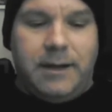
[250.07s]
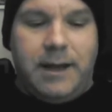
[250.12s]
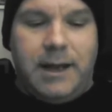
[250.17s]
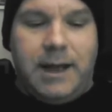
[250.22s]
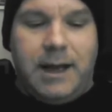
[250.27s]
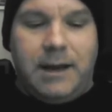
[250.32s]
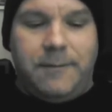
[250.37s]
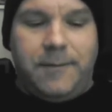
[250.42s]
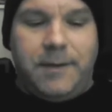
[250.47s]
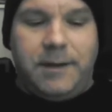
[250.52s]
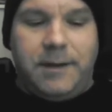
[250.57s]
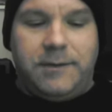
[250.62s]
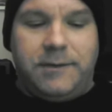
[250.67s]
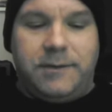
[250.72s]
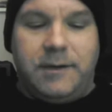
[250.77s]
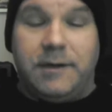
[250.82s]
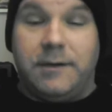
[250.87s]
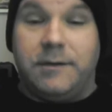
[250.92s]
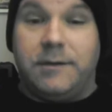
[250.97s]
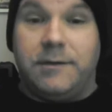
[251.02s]
And if
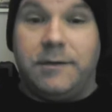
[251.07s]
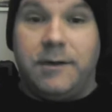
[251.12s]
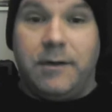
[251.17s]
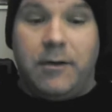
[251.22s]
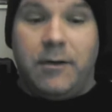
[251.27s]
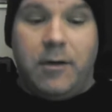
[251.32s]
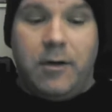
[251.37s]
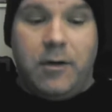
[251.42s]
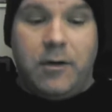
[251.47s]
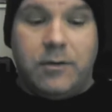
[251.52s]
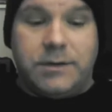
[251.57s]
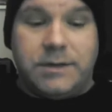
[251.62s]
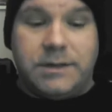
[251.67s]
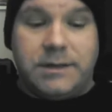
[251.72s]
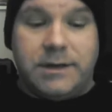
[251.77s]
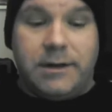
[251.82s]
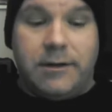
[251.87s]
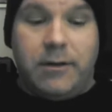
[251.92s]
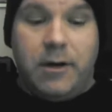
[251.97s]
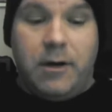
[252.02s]
it's a 0
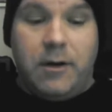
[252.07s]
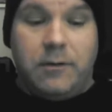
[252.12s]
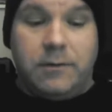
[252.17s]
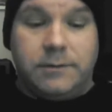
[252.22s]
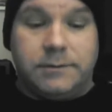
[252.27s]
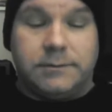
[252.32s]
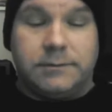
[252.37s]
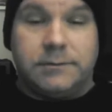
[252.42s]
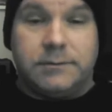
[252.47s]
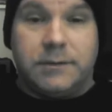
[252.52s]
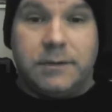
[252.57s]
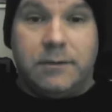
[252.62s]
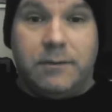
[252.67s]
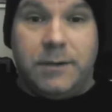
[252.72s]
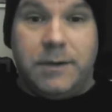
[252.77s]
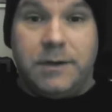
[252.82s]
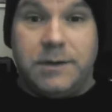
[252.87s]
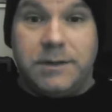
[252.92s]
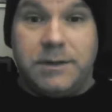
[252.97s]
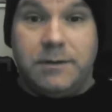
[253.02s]
0
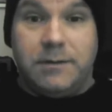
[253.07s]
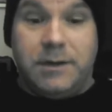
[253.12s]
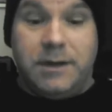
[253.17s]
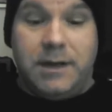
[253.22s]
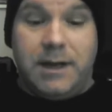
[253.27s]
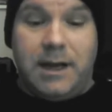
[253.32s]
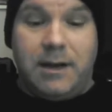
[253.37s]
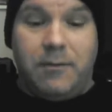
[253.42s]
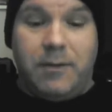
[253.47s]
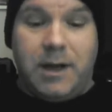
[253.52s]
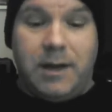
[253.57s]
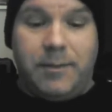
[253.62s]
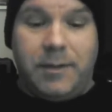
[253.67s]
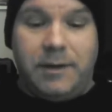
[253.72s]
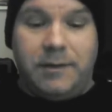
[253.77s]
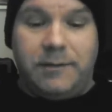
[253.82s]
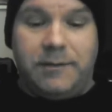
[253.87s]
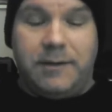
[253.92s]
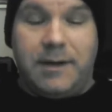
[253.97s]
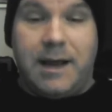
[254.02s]
with those two d8
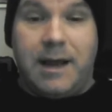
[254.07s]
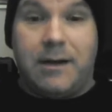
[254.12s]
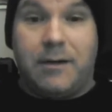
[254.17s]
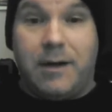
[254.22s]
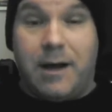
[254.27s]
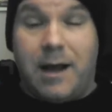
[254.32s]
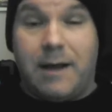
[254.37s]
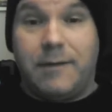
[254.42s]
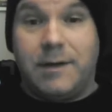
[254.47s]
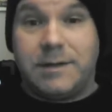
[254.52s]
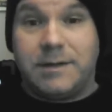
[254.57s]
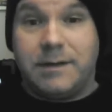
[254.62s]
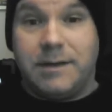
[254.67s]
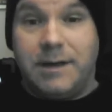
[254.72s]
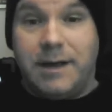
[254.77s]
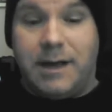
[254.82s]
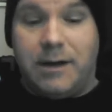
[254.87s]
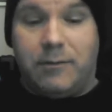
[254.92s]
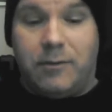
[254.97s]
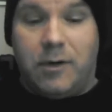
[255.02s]
weapons now,
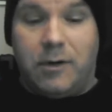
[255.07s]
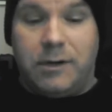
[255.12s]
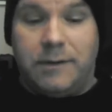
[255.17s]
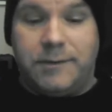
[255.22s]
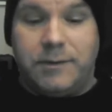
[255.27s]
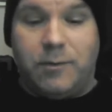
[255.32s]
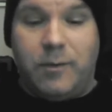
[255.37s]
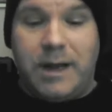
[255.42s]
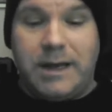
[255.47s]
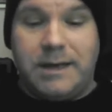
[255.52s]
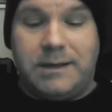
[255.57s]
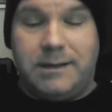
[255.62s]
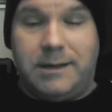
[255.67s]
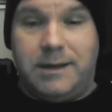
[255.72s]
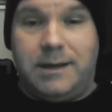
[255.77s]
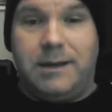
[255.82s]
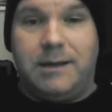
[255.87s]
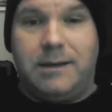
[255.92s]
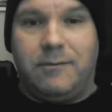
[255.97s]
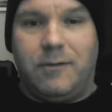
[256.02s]
obviously at a roll of
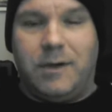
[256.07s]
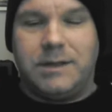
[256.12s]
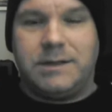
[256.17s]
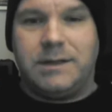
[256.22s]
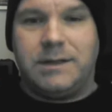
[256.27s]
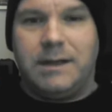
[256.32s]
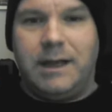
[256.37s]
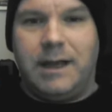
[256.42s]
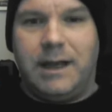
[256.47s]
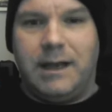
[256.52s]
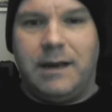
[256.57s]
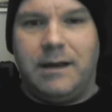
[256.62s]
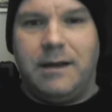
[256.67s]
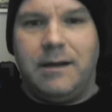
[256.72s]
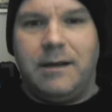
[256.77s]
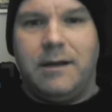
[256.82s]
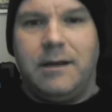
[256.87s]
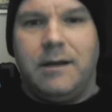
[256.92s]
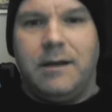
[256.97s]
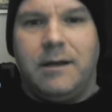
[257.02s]
20, once again,
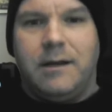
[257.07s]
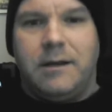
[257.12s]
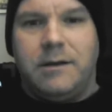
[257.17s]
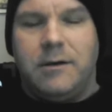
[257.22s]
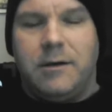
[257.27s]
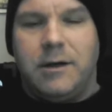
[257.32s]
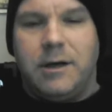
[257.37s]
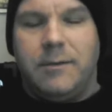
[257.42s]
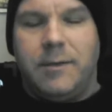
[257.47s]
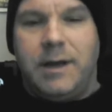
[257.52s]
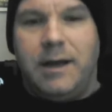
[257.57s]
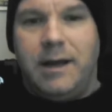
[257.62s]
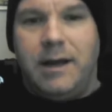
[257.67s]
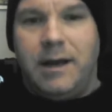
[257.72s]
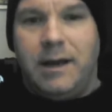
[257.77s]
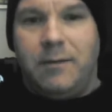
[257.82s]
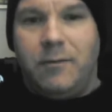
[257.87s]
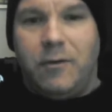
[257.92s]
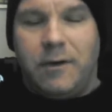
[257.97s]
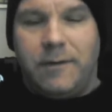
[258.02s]
you're going to be
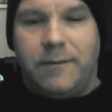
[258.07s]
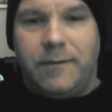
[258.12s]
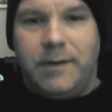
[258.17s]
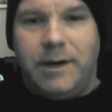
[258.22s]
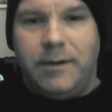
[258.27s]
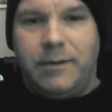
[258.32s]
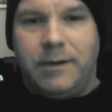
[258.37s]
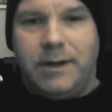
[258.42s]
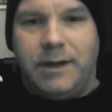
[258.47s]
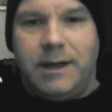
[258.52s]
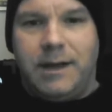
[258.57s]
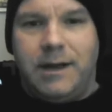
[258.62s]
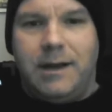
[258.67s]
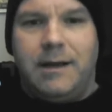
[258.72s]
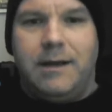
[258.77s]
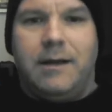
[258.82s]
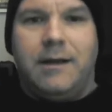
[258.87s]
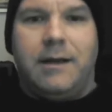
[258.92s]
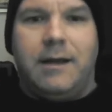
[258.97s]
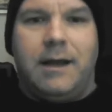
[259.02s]
hitting more frequently
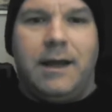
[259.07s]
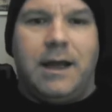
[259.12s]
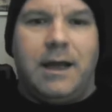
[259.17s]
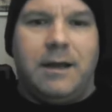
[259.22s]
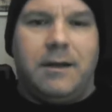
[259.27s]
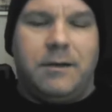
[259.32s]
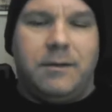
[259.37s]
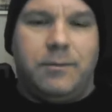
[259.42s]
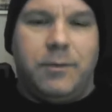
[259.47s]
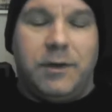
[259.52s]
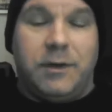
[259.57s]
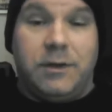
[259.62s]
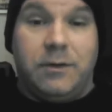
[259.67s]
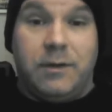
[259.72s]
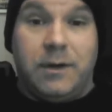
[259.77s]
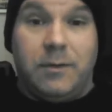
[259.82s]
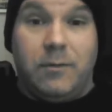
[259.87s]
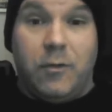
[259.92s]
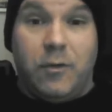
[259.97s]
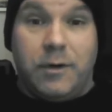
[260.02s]
and
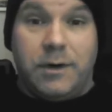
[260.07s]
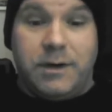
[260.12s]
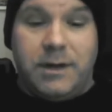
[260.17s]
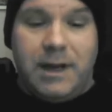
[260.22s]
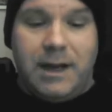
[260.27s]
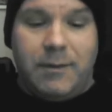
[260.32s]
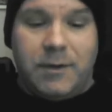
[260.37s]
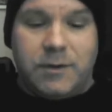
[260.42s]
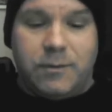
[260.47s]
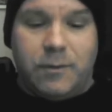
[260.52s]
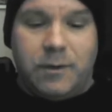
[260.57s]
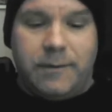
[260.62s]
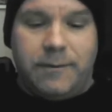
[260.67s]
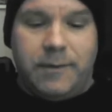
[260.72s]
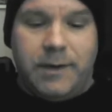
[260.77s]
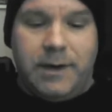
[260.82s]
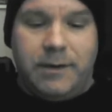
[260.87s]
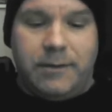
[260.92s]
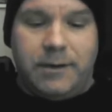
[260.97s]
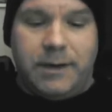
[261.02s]
doing more damage more
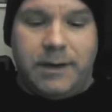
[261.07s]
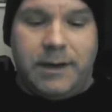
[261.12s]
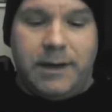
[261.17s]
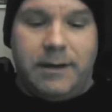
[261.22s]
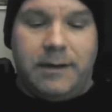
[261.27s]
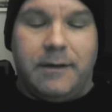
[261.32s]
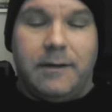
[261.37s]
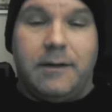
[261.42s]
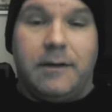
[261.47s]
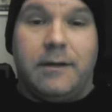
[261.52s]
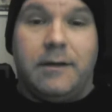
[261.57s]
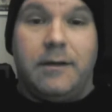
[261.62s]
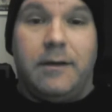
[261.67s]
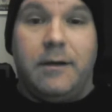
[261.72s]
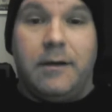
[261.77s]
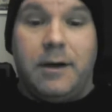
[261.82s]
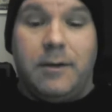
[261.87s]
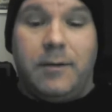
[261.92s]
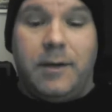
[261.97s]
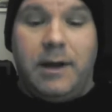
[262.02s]
frequently.
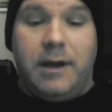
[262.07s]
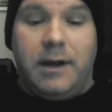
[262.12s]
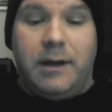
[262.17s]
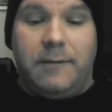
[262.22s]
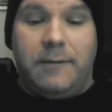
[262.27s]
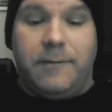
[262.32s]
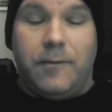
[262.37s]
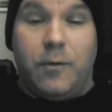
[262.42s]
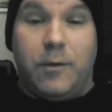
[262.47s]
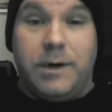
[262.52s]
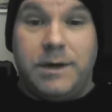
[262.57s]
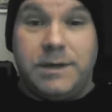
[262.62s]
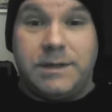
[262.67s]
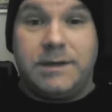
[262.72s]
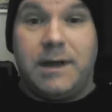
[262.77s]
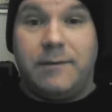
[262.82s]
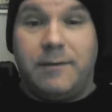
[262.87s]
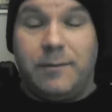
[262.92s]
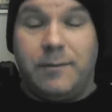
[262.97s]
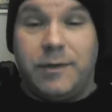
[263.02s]
You're going to be hitting
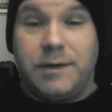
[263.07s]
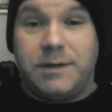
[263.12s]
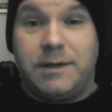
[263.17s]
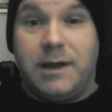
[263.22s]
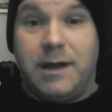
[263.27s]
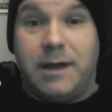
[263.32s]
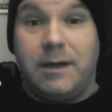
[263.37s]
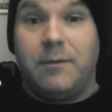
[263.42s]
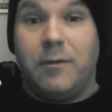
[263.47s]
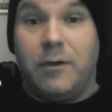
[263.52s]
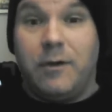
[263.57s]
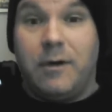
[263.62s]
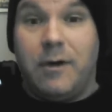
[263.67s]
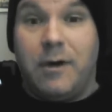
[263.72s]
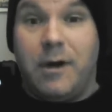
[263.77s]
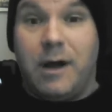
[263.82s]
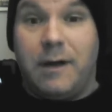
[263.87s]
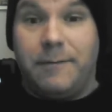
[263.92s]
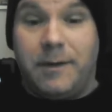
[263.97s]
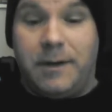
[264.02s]
47% more
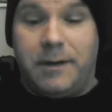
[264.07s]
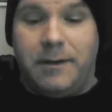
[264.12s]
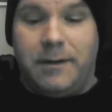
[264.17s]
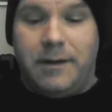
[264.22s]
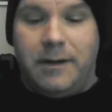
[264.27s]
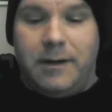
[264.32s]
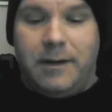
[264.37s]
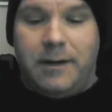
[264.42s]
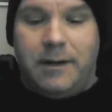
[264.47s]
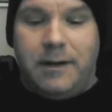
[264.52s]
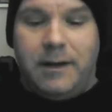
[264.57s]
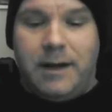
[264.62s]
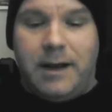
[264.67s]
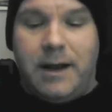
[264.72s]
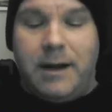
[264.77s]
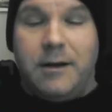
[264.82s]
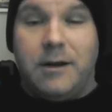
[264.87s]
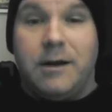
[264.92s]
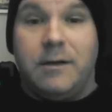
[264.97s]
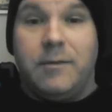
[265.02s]
often
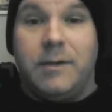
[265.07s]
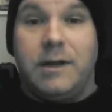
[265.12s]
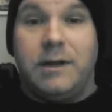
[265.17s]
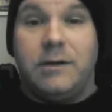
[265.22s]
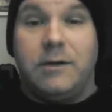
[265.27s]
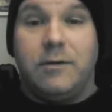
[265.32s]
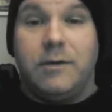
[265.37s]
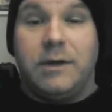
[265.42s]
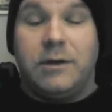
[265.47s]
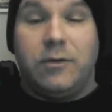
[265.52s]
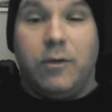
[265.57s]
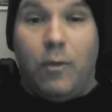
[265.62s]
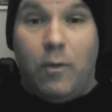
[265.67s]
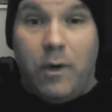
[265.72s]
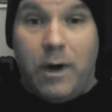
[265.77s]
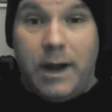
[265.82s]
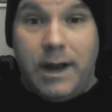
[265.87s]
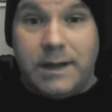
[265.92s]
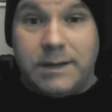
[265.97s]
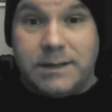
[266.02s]
and you're going to be doing
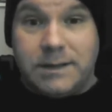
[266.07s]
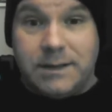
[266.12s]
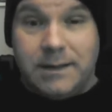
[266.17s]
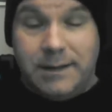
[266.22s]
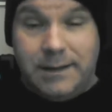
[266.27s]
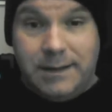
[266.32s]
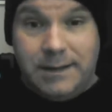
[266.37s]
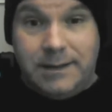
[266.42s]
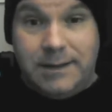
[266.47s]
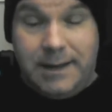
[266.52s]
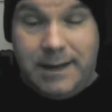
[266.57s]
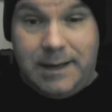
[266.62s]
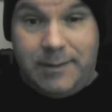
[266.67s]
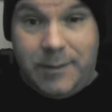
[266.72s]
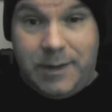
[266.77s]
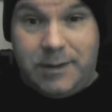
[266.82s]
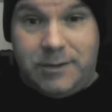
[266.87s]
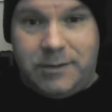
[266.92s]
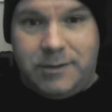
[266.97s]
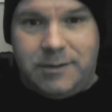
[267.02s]
twice the
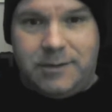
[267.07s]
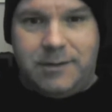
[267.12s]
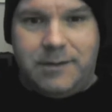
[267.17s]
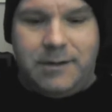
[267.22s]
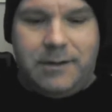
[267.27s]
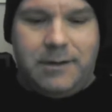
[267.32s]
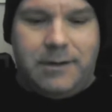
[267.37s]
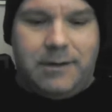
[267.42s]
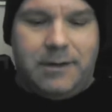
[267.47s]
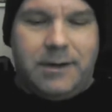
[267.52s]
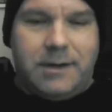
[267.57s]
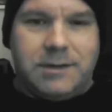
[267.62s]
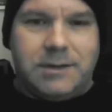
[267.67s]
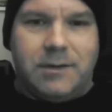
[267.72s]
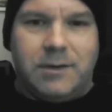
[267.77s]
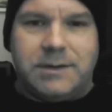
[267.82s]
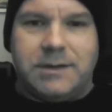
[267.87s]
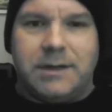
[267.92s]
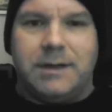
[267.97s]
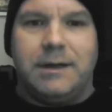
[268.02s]
damage.
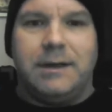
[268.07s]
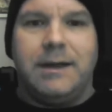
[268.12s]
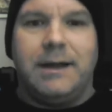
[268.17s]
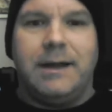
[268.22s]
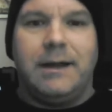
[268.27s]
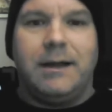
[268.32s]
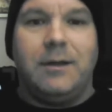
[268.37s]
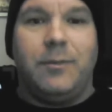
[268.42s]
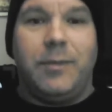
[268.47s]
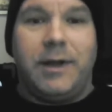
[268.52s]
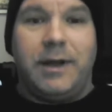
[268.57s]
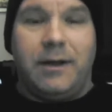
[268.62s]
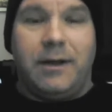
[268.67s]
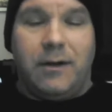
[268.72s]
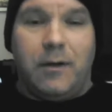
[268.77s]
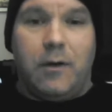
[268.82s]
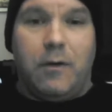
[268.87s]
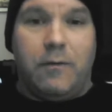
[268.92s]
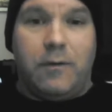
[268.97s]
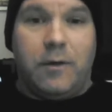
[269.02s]
So it's a little
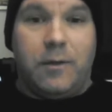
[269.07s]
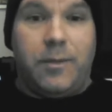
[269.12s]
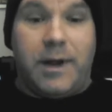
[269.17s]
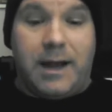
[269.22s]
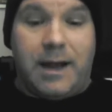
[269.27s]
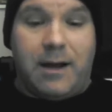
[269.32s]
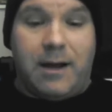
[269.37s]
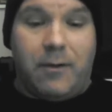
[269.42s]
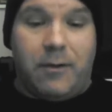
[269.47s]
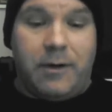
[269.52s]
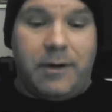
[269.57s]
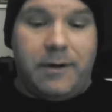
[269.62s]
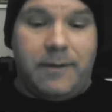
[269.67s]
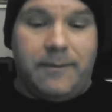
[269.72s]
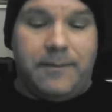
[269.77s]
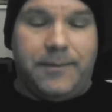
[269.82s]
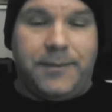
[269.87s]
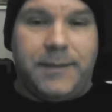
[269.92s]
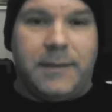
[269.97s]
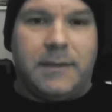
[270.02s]
bit overpowered.
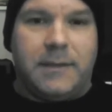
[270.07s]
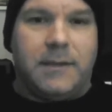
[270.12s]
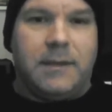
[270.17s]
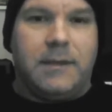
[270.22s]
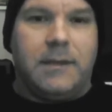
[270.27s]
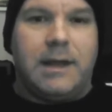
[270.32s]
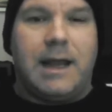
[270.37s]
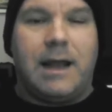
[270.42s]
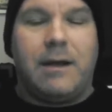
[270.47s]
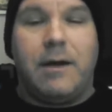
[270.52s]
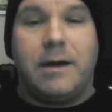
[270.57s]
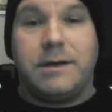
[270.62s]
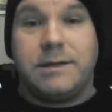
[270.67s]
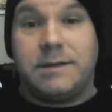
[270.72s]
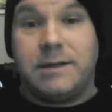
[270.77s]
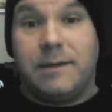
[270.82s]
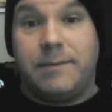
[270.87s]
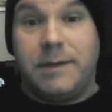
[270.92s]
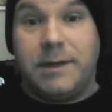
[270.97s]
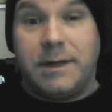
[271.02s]
Now onto
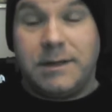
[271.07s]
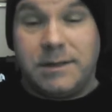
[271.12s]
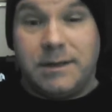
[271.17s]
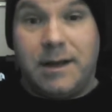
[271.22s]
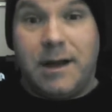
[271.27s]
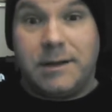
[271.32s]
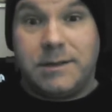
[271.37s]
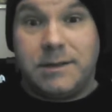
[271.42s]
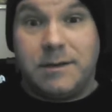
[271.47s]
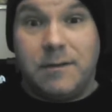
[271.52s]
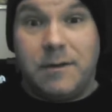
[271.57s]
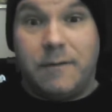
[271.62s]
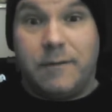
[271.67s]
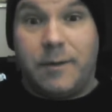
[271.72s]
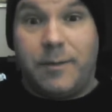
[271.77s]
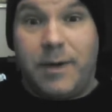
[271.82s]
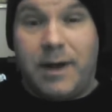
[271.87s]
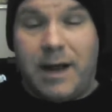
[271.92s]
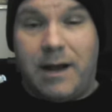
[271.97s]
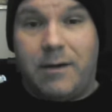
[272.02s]
something that's not so
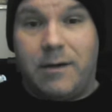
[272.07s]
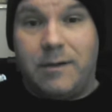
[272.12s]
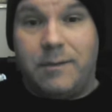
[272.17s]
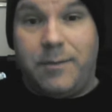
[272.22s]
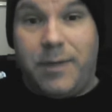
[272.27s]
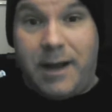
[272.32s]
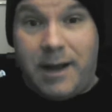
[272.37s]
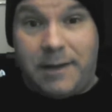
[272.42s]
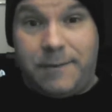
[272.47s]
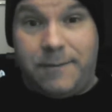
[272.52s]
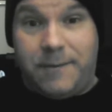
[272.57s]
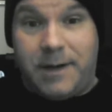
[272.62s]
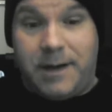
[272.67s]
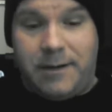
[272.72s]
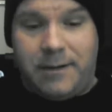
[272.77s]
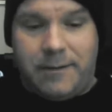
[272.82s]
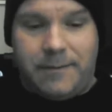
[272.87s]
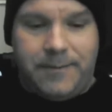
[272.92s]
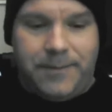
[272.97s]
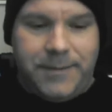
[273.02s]
overpowered,
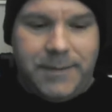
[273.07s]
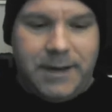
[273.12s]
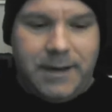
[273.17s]
Pathfinder.